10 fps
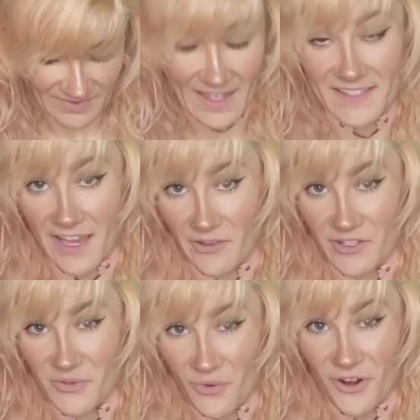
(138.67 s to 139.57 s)
That's how
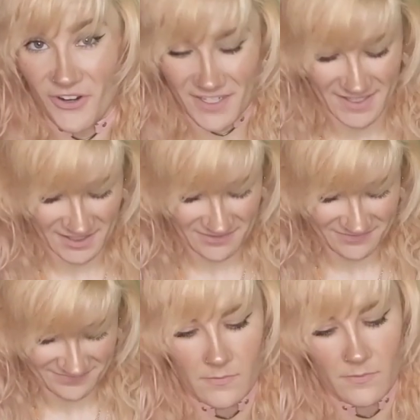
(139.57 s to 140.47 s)
this works.
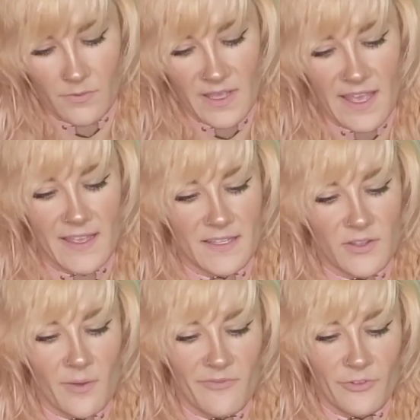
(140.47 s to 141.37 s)
Okay,
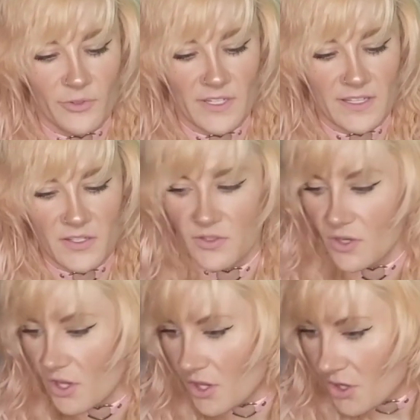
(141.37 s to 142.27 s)
so I'm folding this.
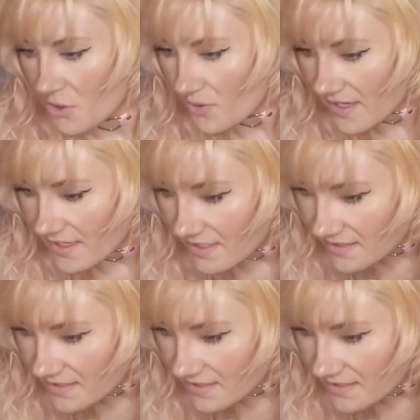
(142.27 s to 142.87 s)
But